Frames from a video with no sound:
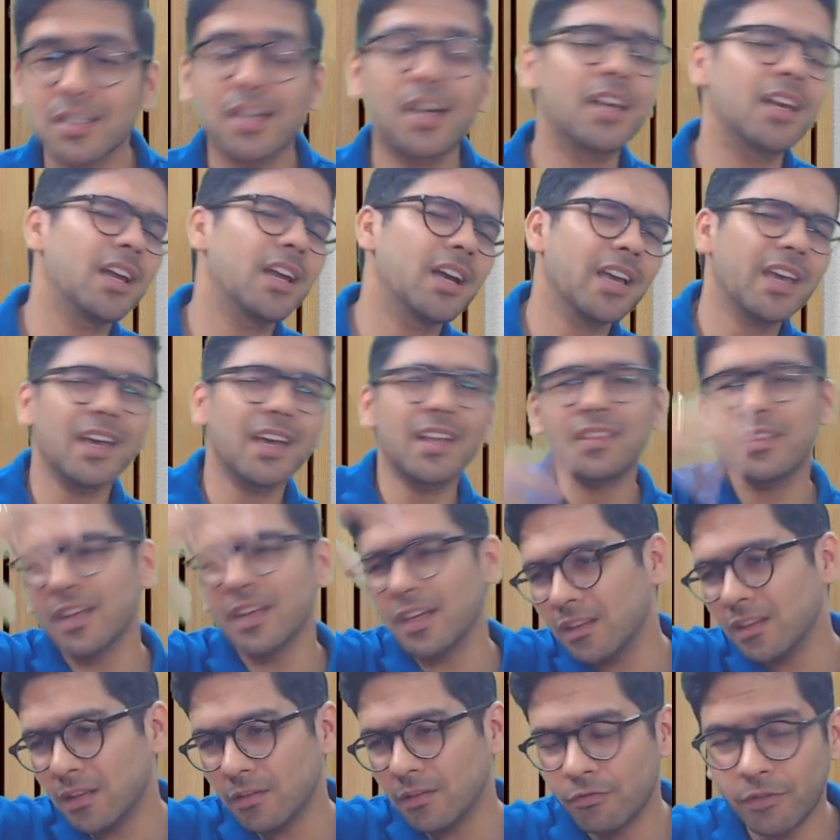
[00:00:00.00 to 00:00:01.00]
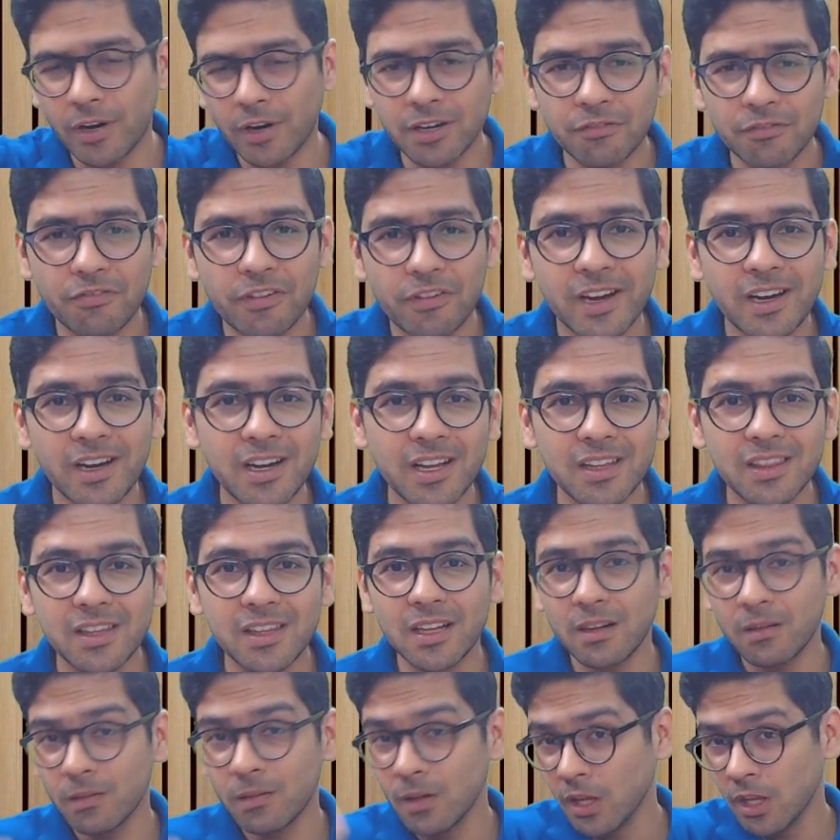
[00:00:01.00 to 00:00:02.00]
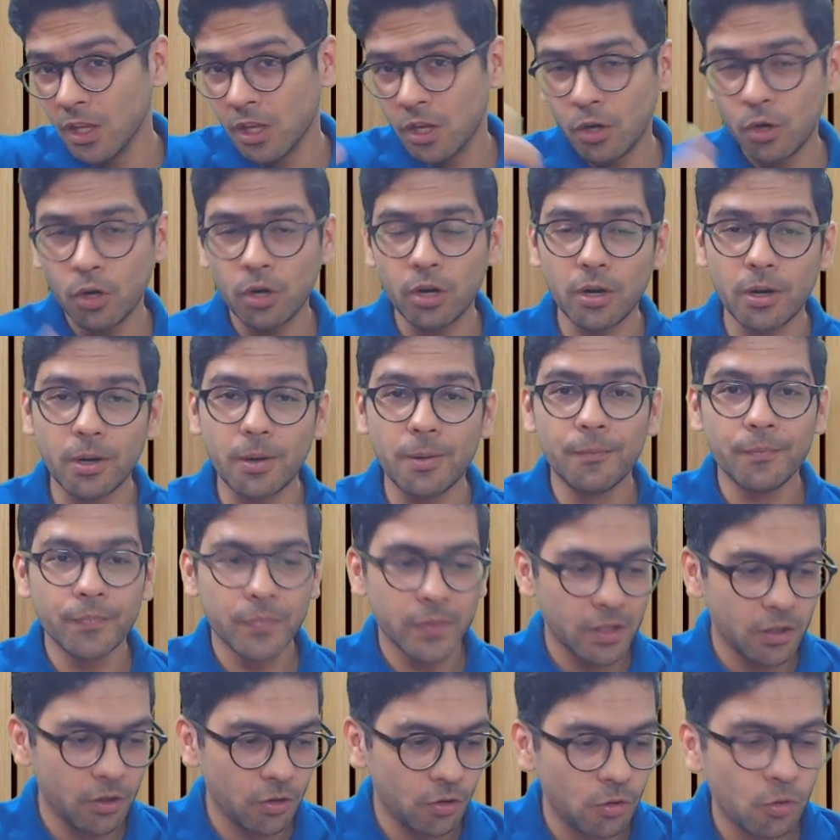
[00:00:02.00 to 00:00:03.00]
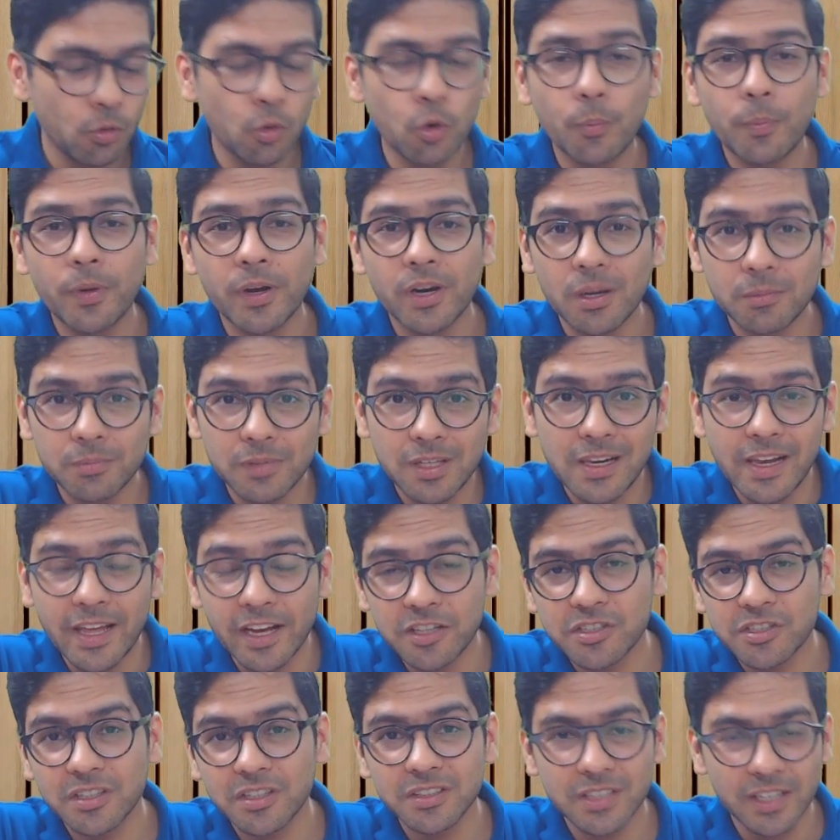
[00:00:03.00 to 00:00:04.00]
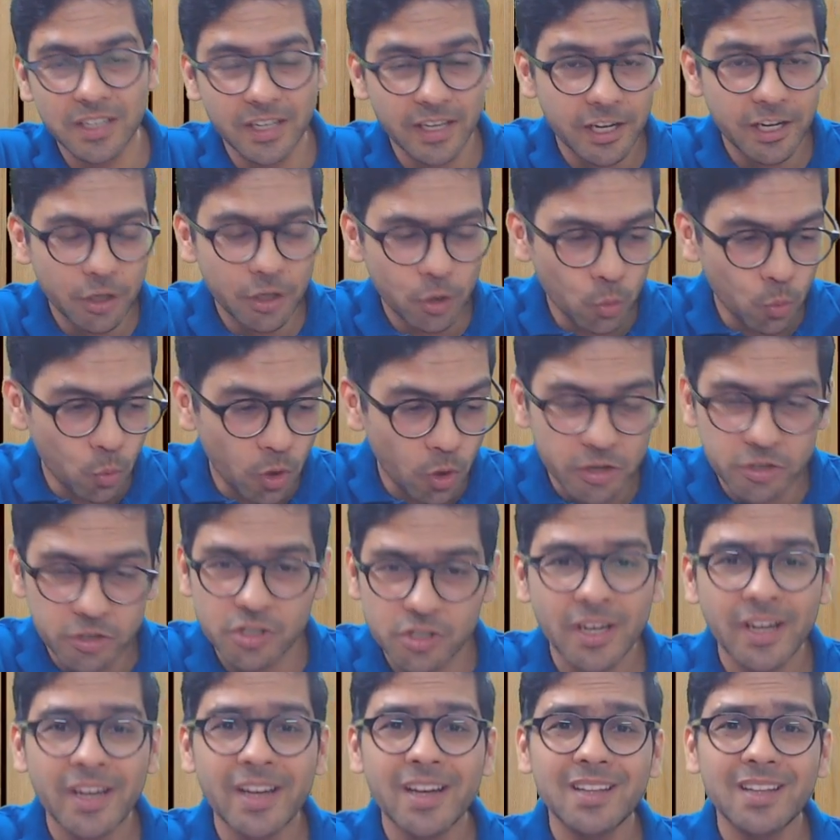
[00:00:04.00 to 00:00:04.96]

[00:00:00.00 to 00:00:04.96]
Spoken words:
and again then one fine day they'll open up the lectures again to watch.